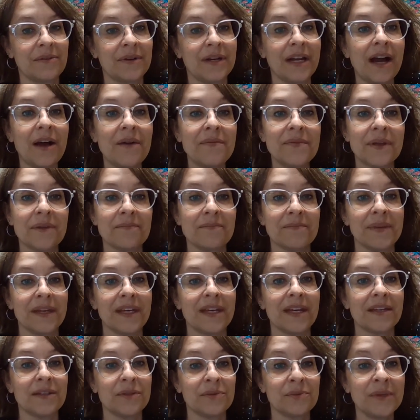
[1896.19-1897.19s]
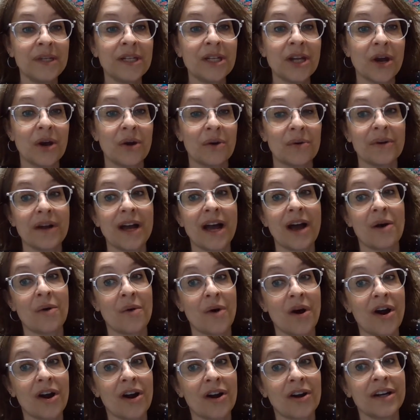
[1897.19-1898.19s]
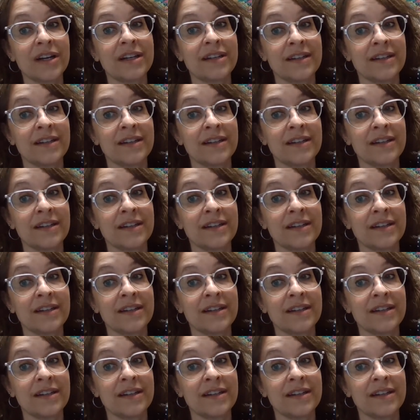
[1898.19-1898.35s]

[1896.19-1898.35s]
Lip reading: would help them because we know how hard